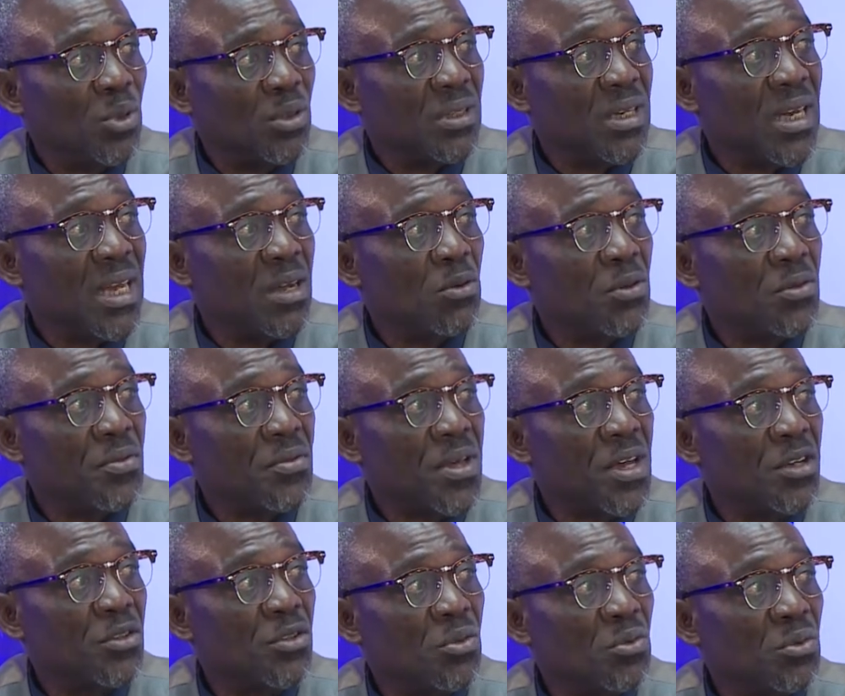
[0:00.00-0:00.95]
But now
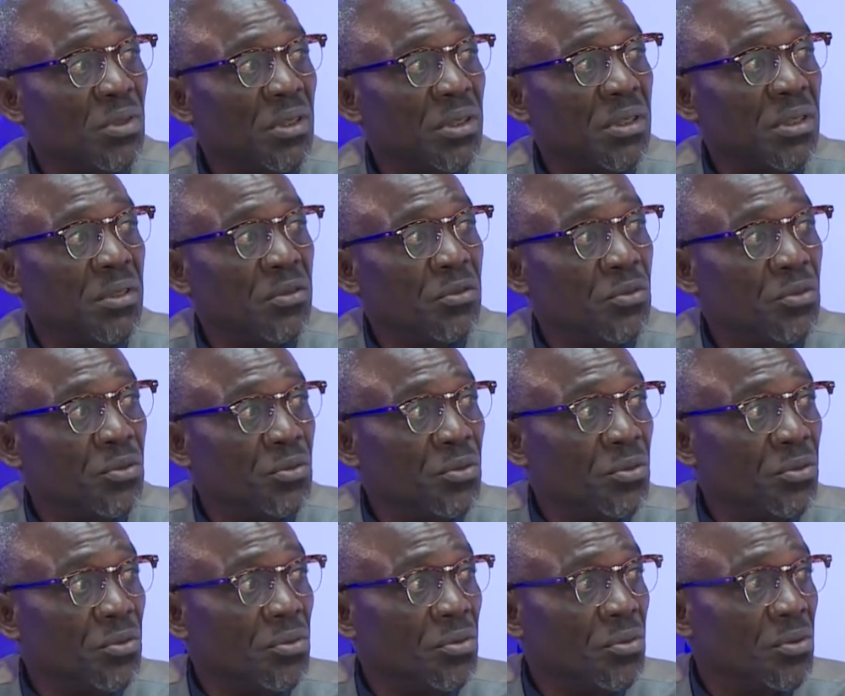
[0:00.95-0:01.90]
1,000 will give
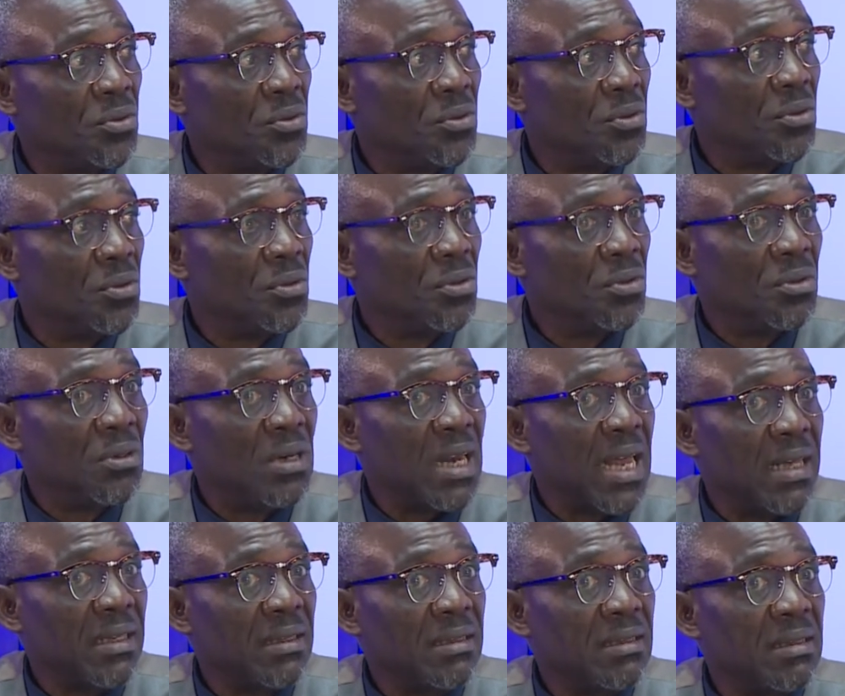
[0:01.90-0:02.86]
you
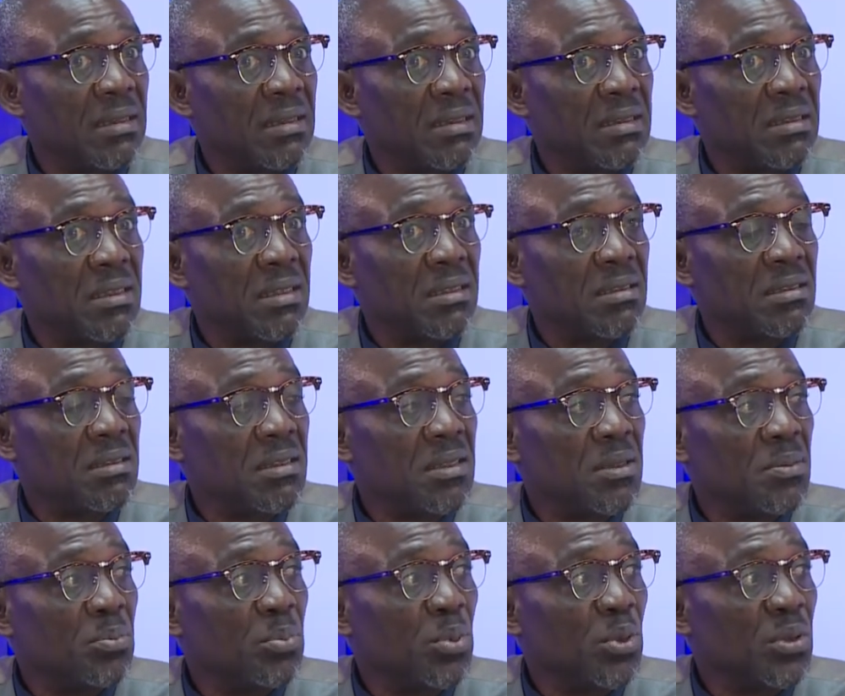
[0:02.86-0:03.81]
like
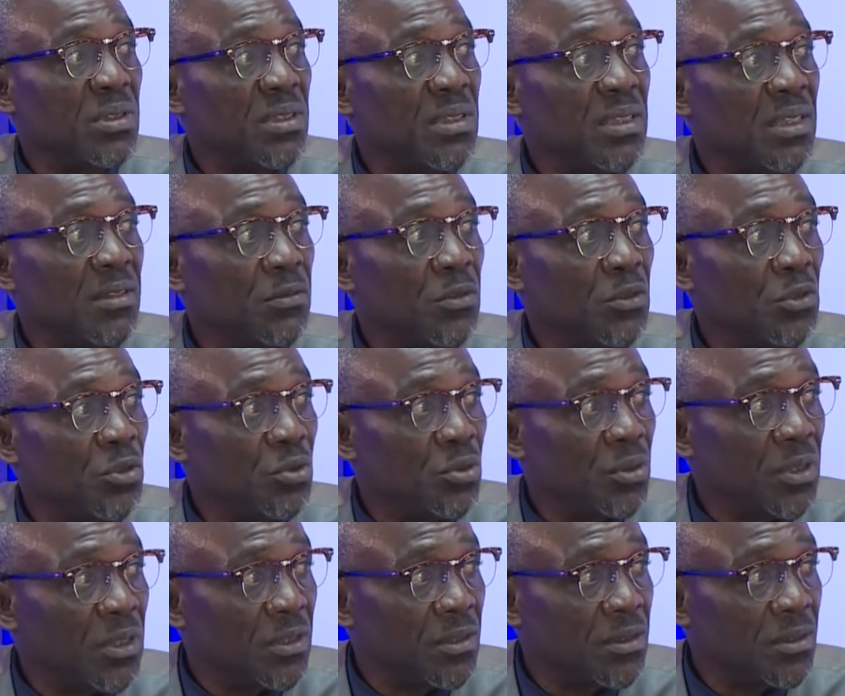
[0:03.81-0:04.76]
16.7
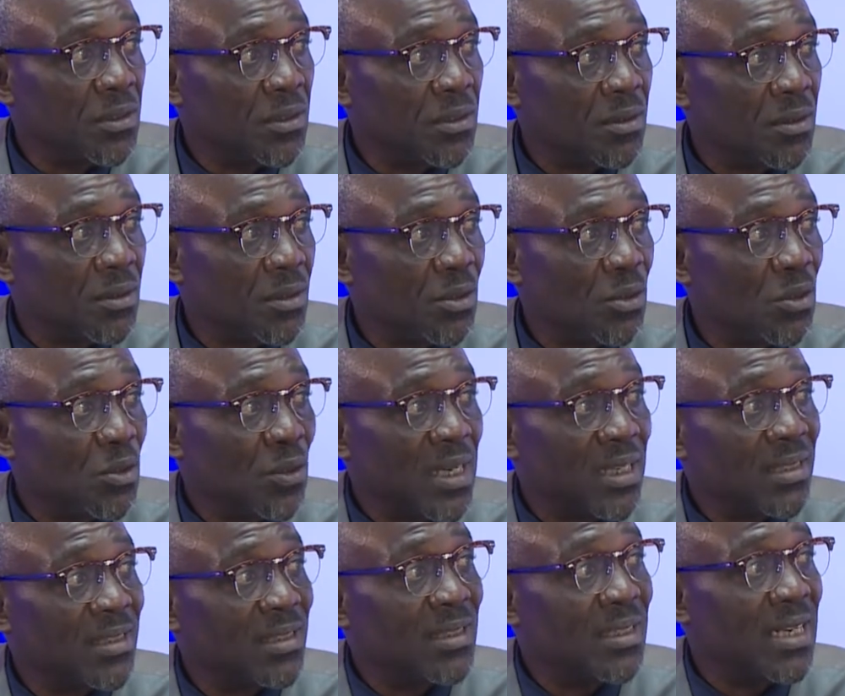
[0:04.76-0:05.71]
units. Mm. You
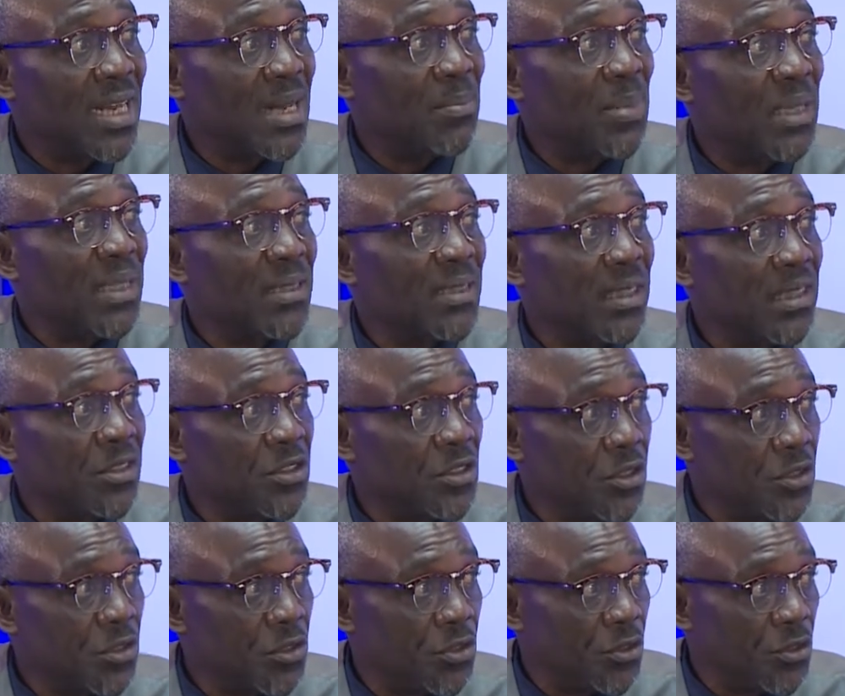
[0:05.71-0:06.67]
can see that
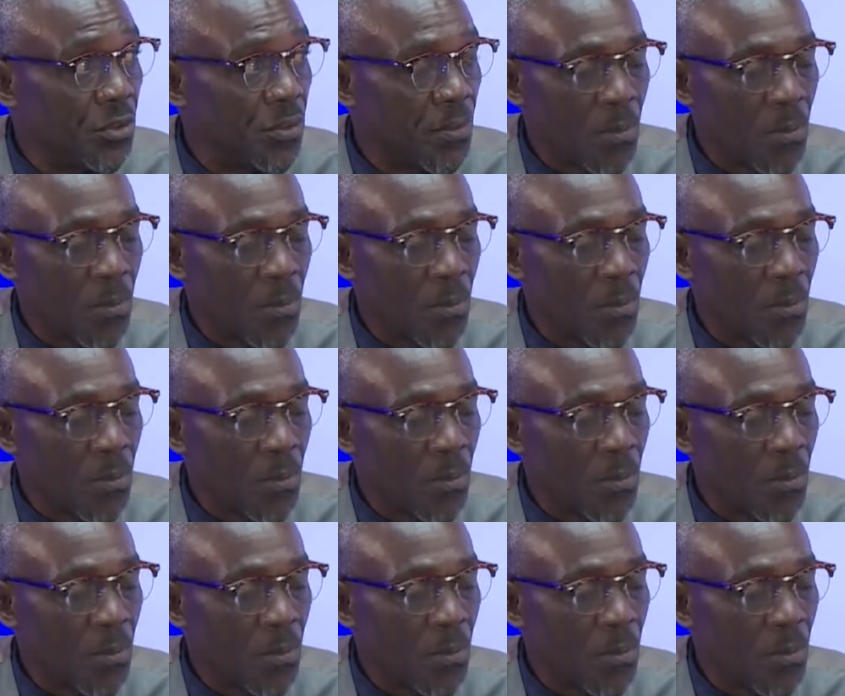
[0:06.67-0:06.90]
percentage.